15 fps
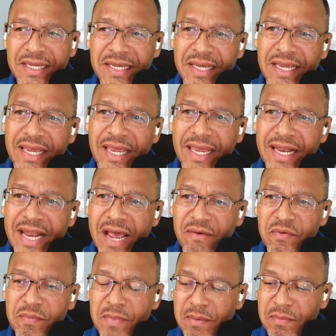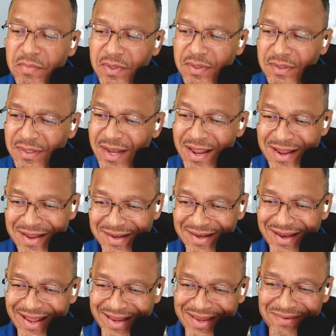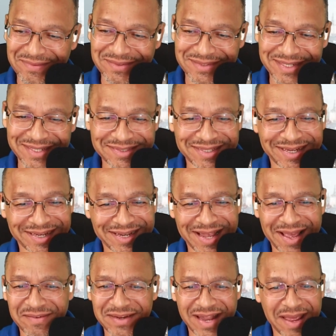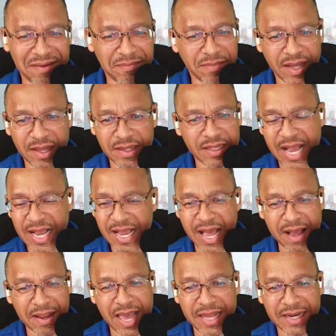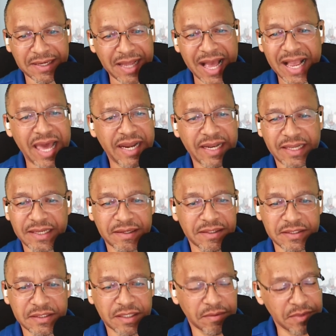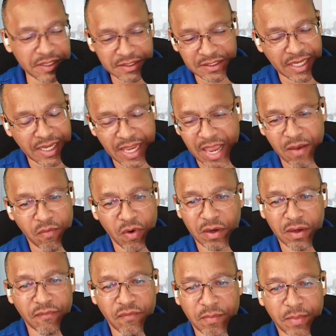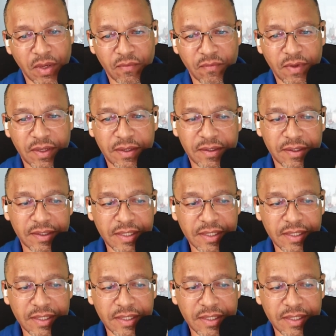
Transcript: And I remember like it was yesterday, 'cause I was like, "Ma, I gotta get this up. This thing ain't working for me over here."